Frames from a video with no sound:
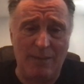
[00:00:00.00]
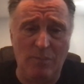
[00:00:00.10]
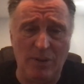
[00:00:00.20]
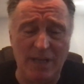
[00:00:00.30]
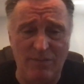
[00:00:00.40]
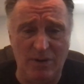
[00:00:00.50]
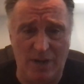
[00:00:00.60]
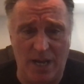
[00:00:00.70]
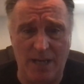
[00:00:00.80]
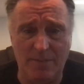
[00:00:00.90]
believe it or
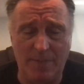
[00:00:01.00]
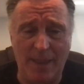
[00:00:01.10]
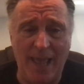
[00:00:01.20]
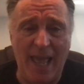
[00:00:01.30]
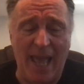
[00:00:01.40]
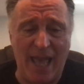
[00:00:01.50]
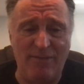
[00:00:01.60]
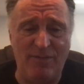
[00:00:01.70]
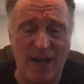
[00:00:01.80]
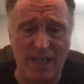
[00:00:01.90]
not, at
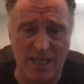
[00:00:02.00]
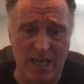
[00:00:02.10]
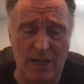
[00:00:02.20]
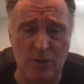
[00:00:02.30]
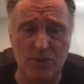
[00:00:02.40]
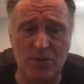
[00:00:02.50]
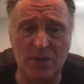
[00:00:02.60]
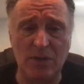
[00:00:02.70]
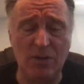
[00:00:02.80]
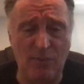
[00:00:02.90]
Vacchiano's
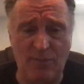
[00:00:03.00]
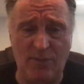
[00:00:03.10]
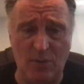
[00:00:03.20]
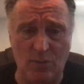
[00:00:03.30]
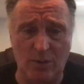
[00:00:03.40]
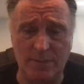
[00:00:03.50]
funeral.